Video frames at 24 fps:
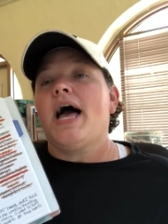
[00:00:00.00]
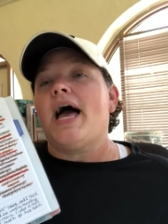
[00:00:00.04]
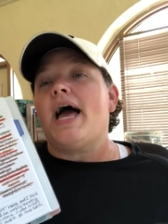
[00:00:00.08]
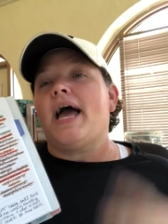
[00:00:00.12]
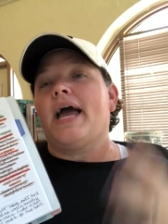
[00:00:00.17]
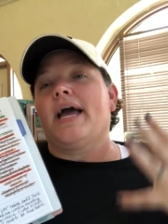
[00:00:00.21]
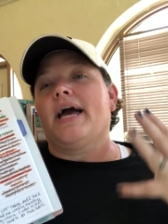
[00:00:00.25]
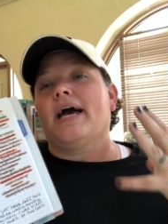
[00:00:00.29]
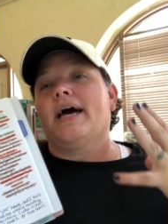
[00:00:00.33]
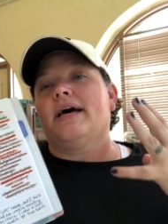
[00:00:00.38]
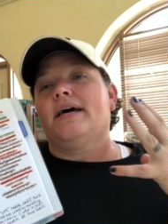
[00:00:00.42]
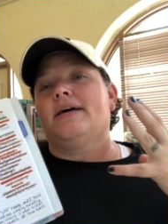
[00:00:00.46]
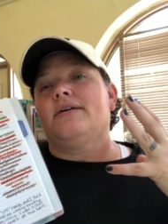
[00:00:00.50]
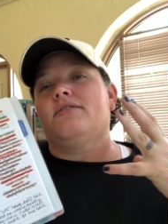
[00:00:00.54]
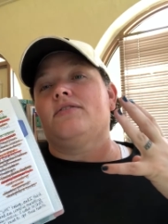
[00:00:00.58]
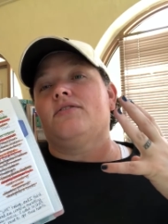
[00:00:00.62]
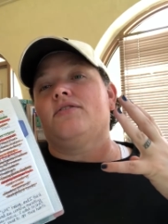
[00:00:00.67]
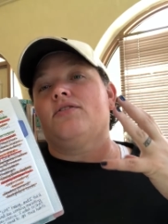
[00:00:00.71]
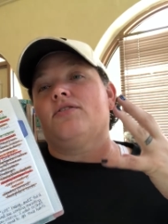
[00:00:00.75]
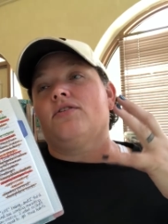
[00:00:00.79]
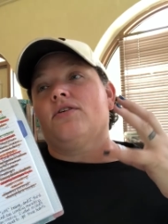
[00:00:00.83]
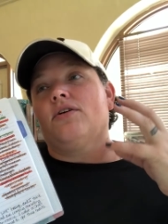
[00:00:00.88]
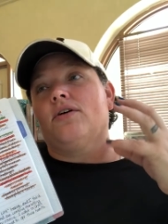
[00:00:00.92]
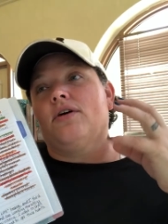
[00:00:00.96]

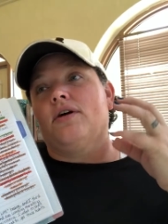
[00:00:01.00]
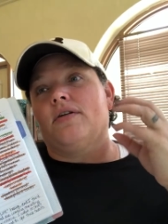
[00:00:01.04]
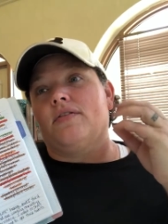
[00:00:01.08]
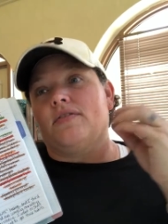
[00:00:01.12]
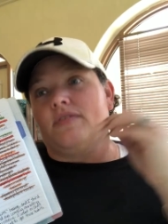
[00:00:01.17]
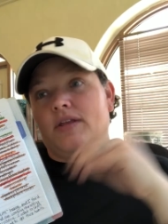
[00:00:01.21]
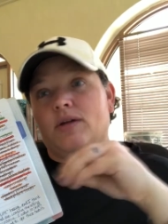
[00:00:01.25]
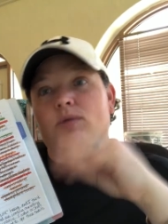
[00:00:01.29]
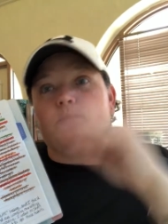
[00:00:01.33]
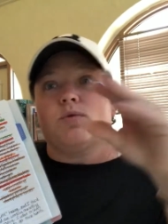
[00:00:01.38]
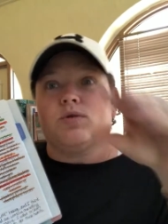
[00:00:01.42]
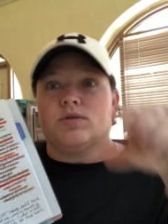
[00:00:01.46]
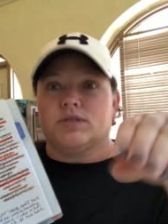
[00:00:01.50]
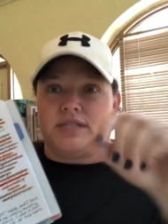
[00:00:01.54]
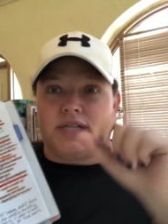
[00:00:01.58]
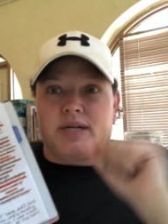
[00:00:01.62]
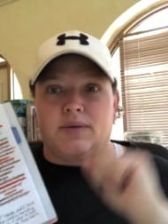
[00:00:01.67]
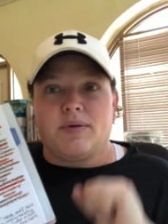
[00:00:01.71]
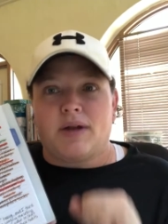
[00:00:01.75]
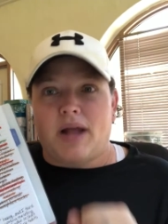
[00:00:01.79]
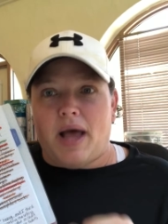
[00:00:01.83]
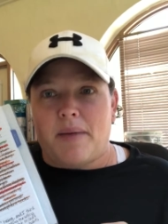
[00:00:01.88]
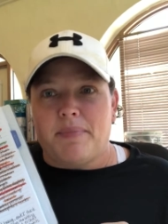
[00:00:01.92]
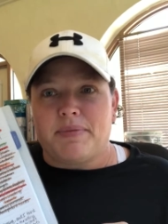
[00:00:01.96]
And then we'll see
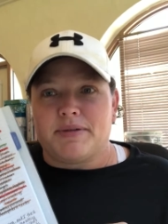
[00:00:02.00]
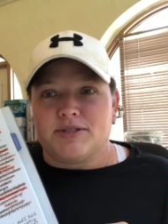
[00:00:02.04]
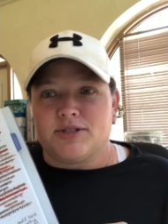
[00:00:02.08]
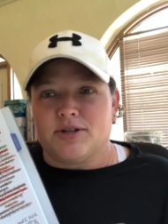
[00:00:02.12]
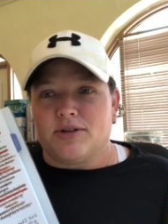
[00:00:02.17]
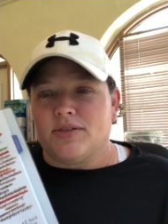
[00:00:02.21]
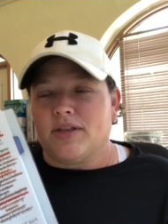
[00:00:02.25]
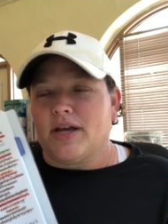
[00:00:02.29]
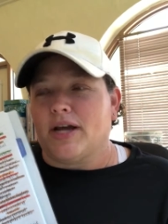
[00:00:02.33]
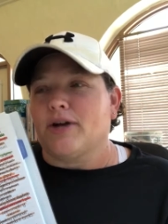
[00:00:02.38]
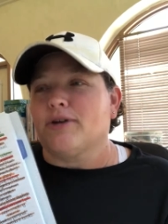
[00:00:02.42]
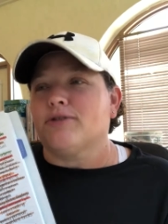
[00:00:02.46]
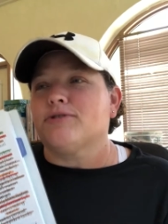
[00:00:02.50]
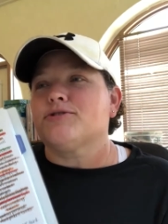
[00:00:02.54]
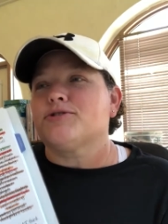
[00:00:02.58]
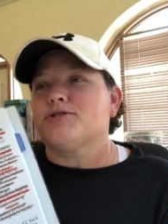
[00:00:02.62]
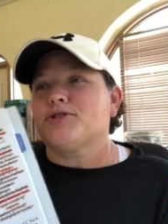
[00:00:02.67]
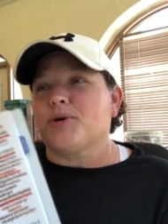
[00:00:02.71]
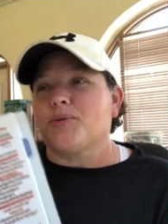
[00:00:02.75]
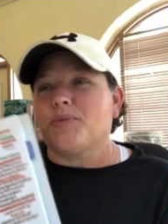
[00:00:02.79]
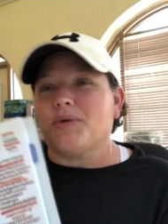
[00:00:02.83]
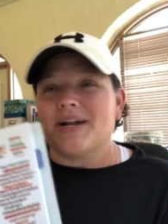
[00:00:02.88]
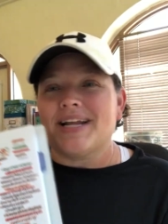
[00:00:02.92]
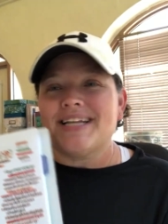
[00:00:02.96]
what happens on there.
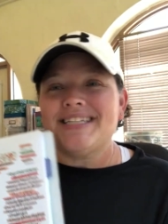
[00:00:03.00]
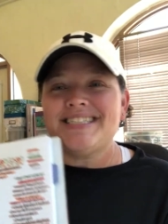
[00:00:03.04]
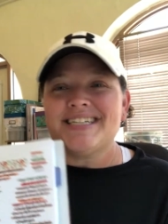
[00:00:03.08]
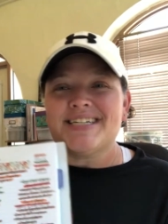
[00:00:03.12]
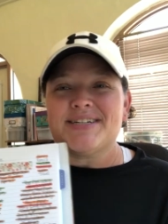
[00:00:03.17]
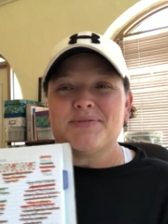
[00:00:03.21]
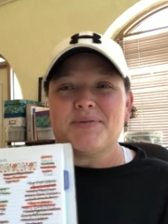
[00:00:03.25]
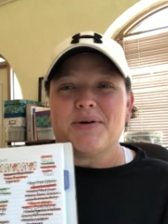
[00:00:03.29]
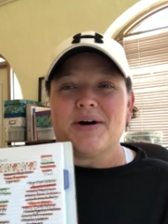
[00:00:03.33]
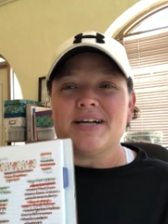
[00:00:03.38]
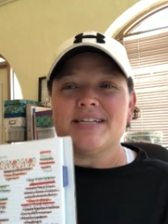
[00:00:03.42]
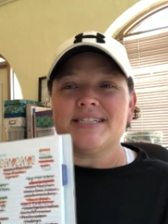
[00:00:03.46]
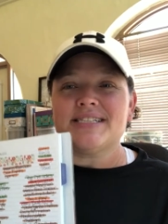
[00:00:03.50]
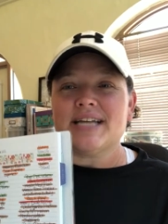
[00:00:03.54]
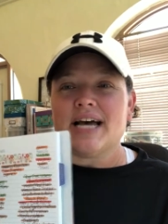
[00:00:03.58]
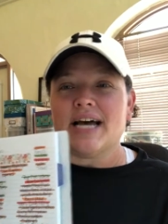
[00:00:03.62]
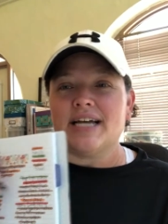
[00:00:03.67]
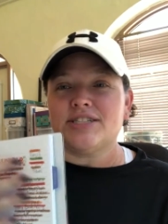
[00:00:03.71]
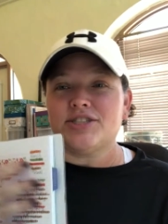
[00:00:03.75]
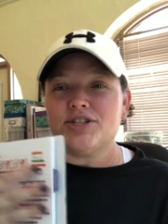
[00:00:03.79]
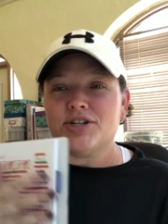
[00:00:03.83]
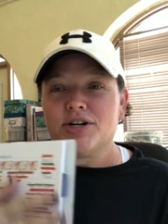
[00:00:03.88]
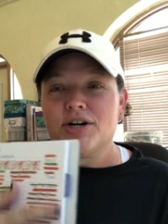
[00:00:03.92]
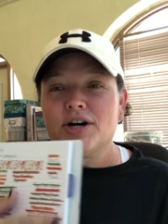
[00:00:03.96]
So what I did was I
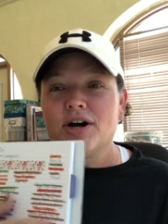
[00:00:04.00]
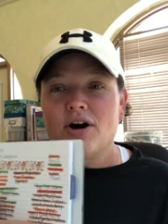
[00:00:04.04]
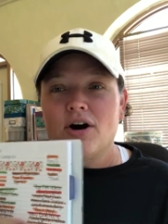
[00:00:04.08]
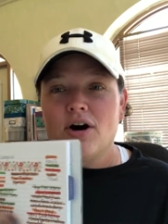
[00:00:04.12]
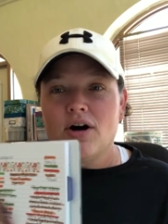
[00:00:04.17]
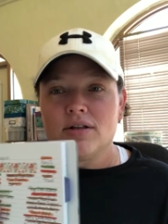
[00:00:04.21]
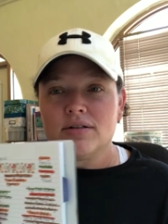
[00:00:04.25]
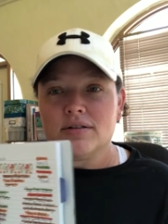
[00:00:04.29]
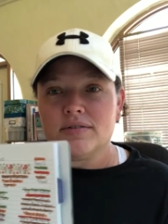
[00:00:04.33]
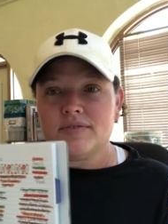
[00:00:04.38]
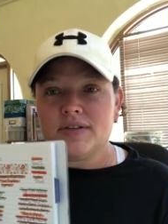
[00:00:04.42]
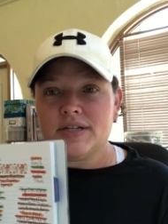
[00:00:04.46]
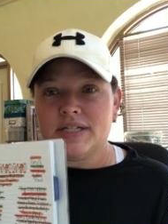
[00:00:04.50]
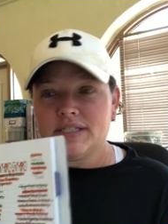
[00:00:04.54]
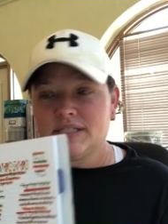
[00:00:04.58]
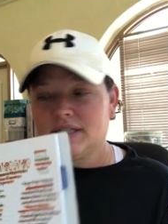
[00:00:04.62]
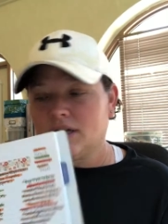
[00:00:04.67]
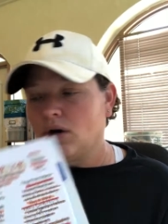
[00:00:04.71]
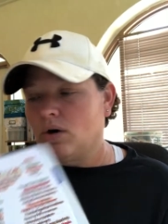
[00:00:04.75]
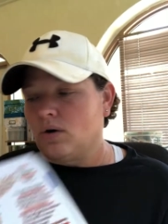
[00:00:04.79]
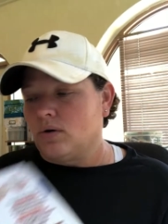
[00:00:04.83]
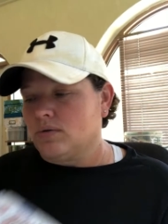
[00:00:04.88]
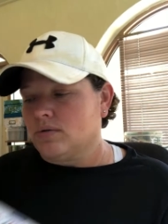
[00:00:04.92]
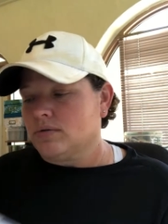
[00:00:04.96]
took all of these
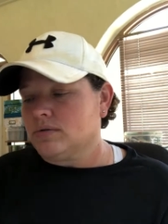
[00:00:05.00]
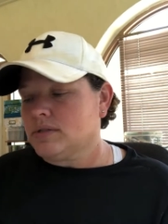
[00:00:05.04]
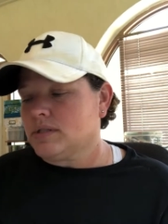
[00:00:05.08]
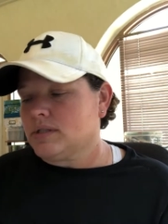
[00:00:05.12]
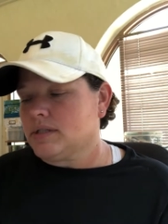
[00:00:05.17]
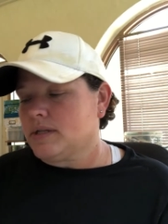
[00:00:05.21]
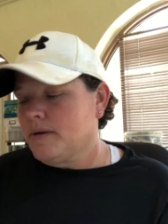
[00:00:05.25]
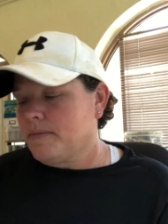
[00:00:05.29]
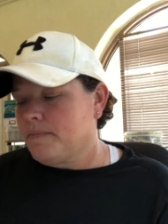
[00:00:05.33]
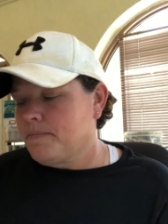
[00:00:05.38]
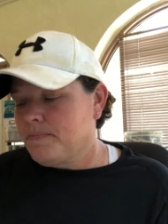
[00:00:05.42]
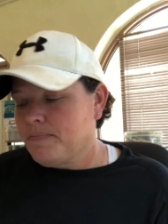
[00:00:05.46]
goals.